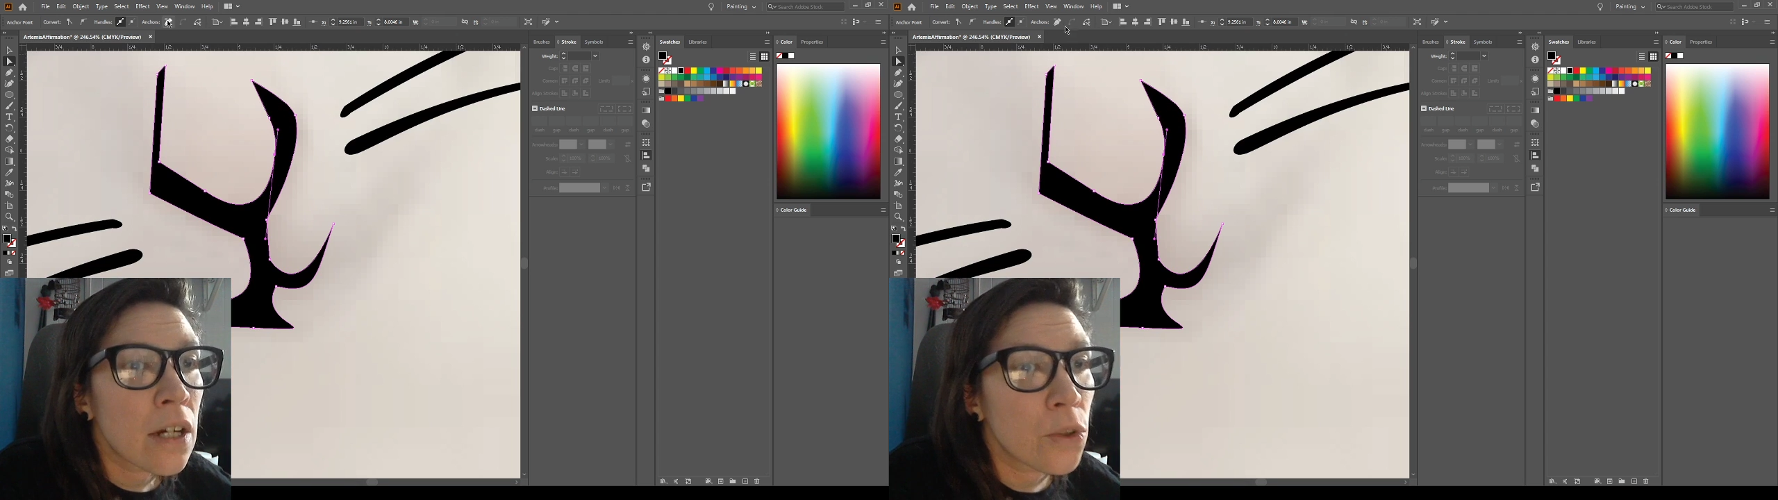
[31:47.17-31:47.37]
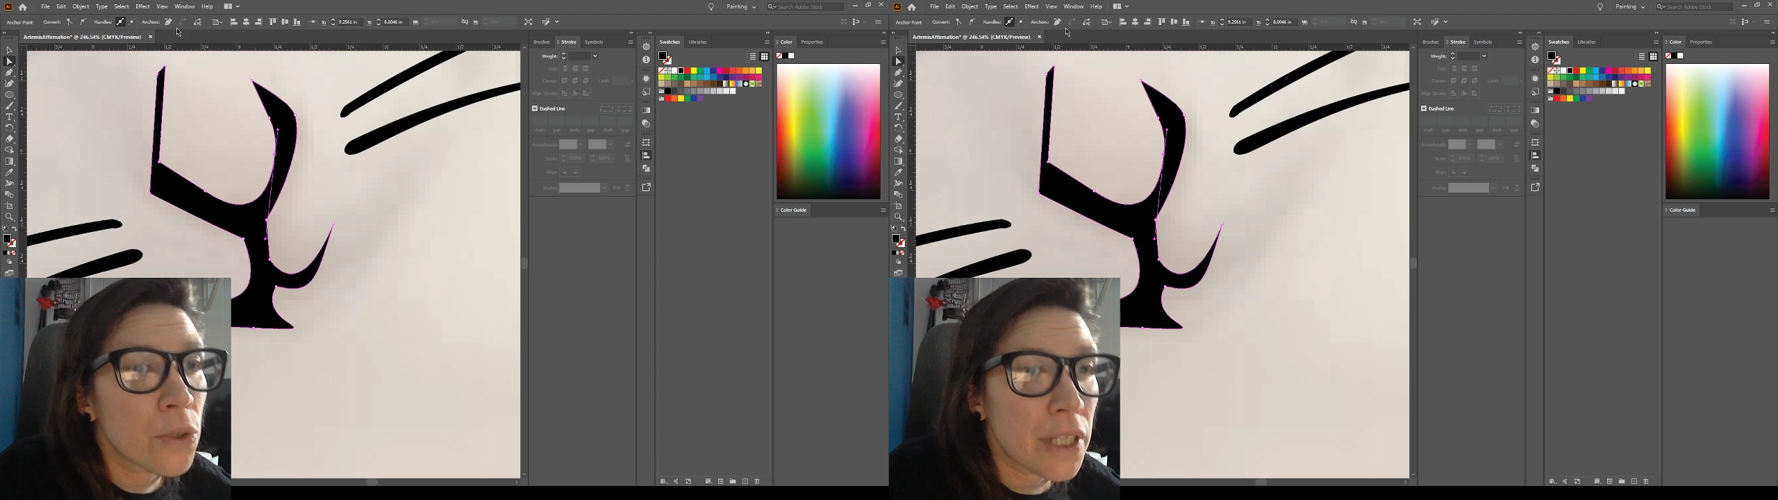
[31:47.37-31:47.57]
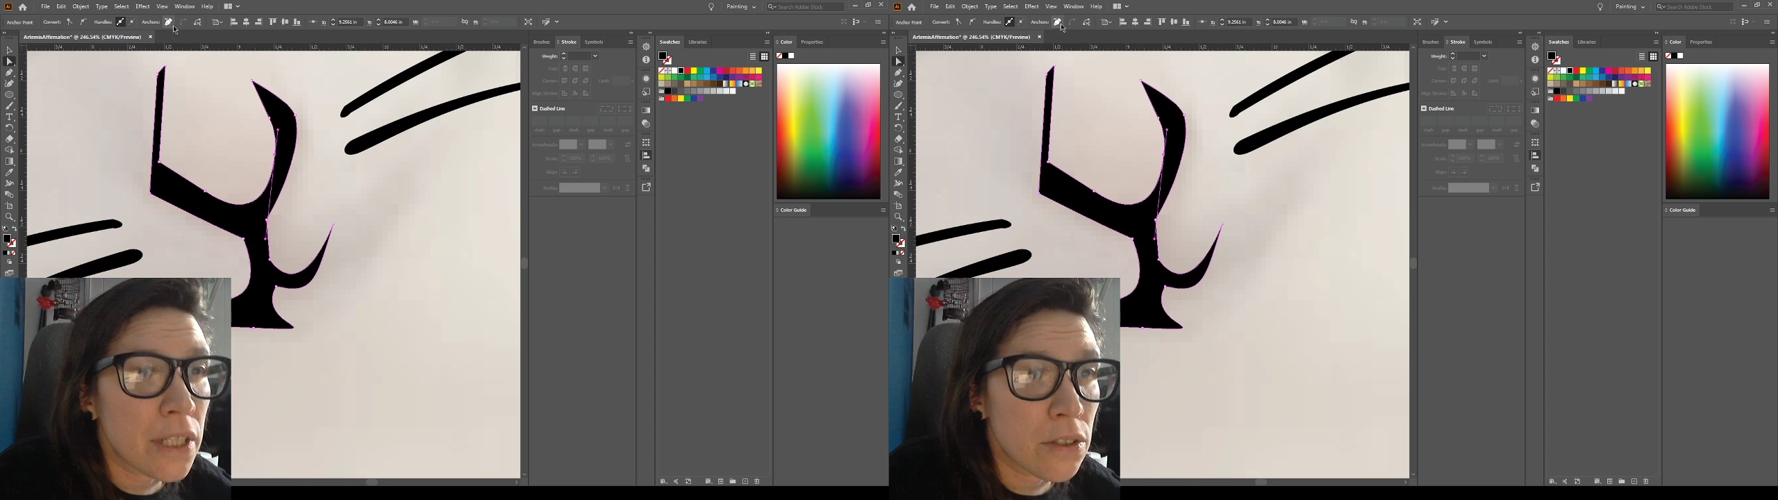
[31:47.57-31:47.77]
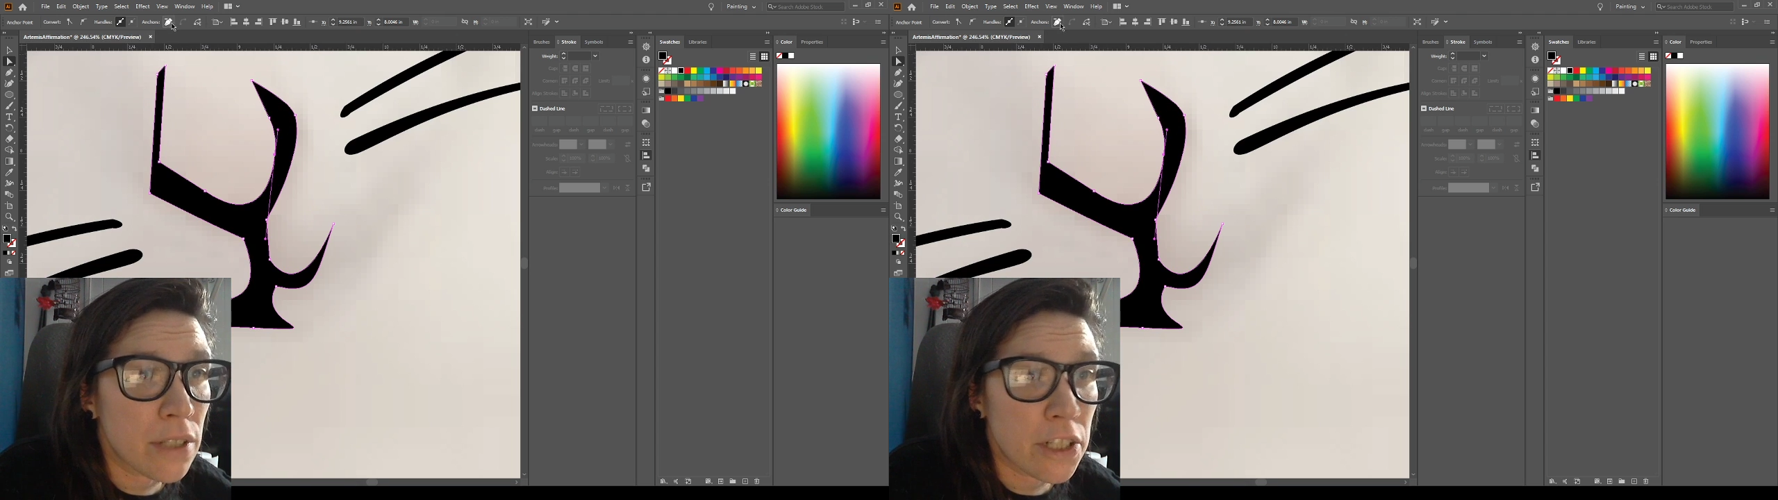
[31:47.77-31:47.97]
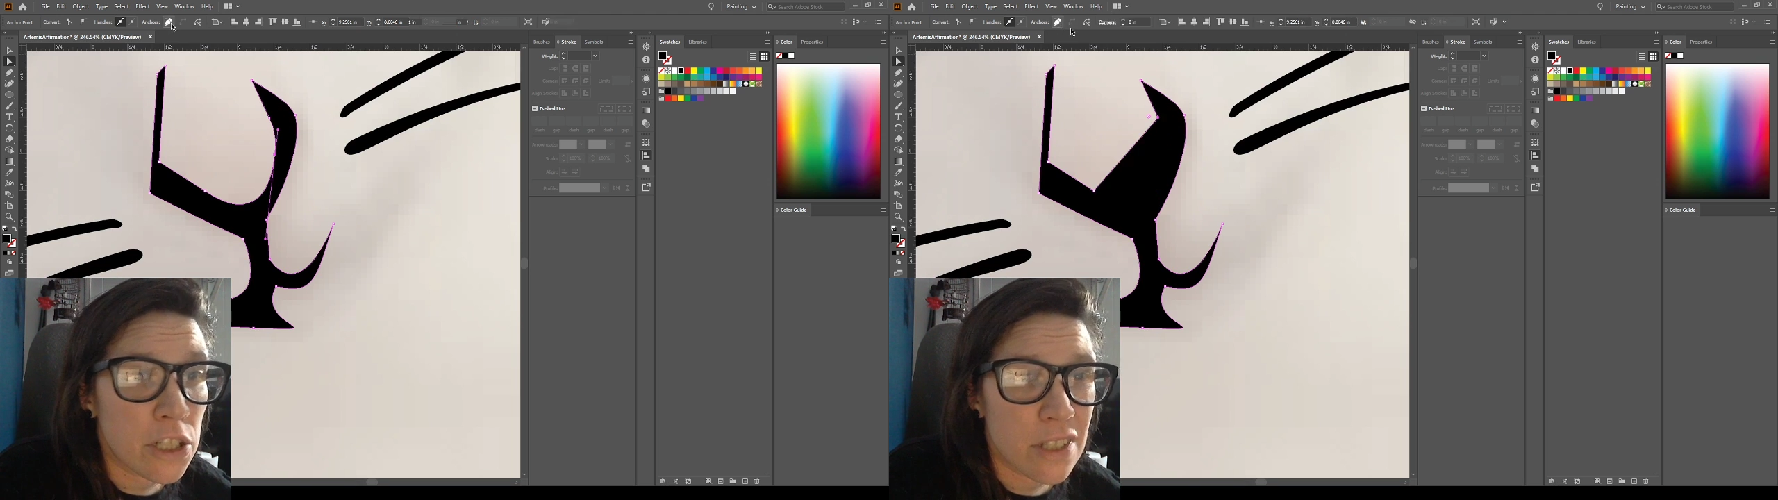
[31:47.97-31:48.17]
Cool thing is you can
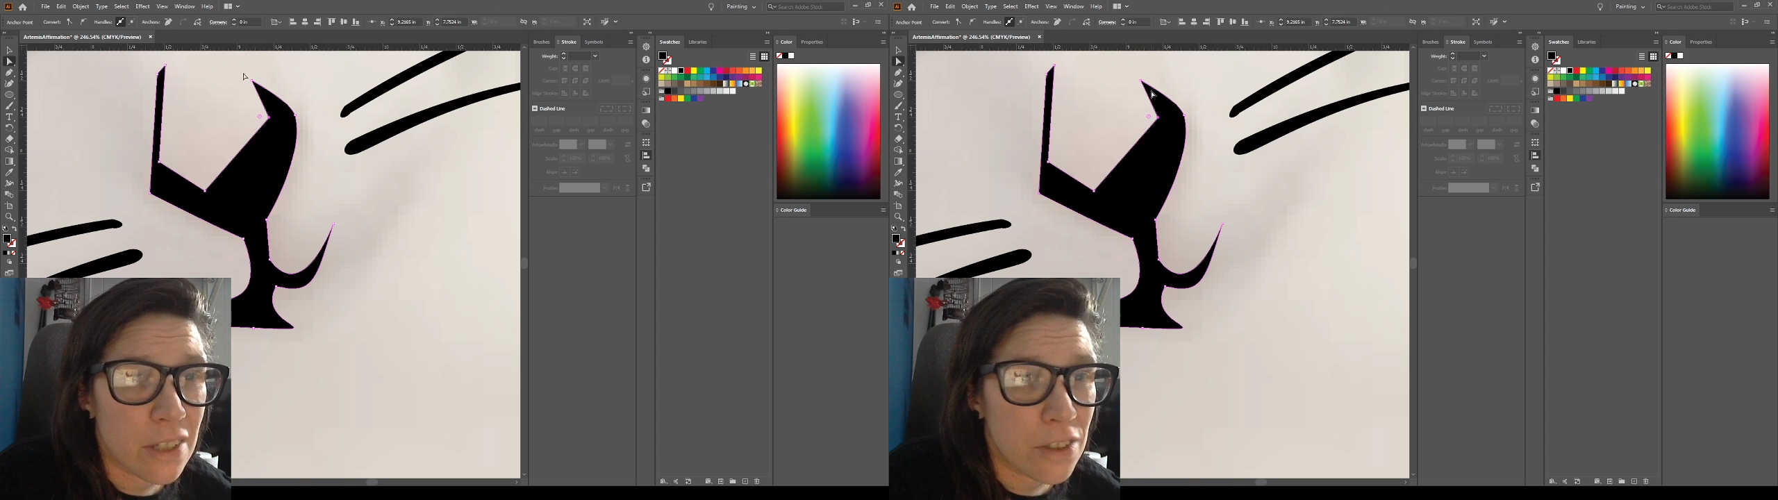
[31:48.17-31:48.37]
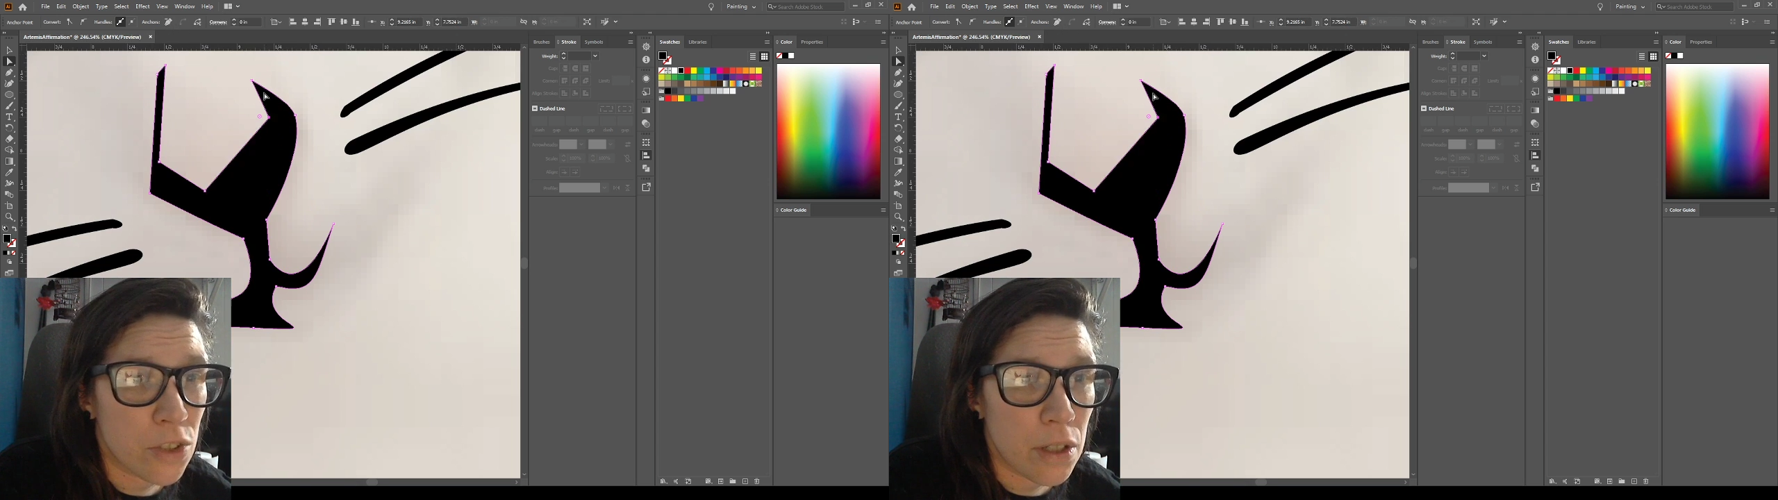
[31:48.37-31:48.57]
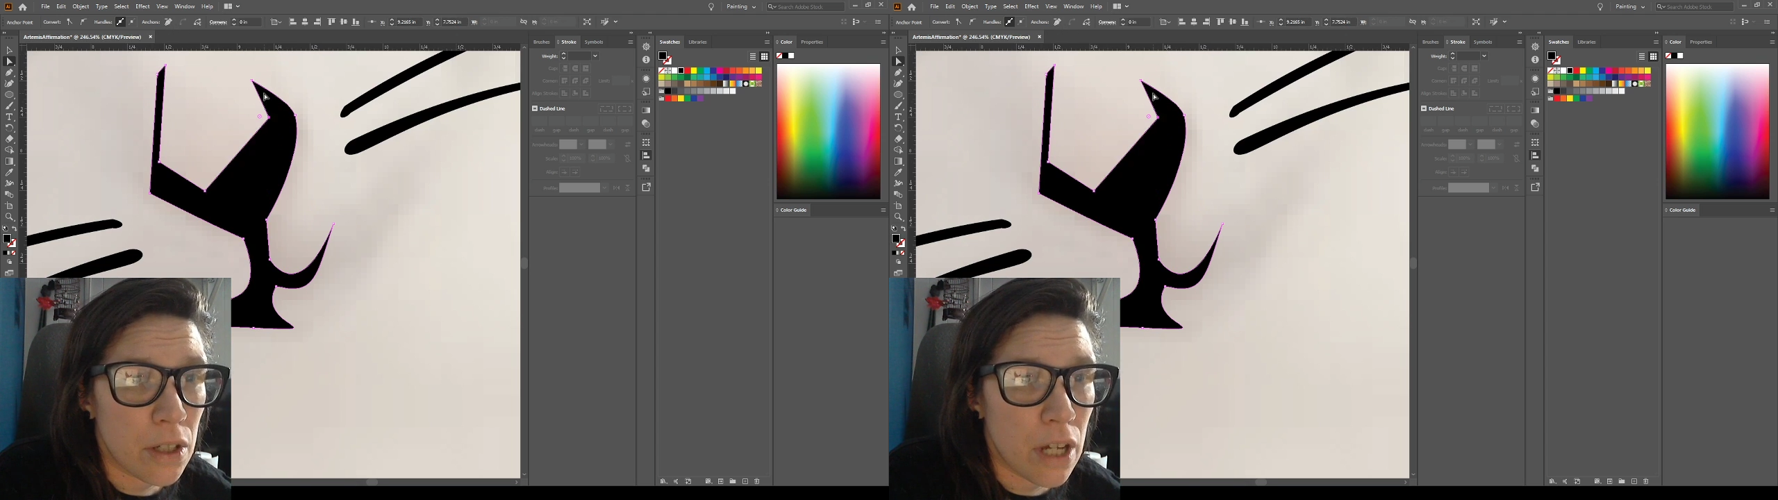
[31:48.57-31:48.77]
actually just like straight,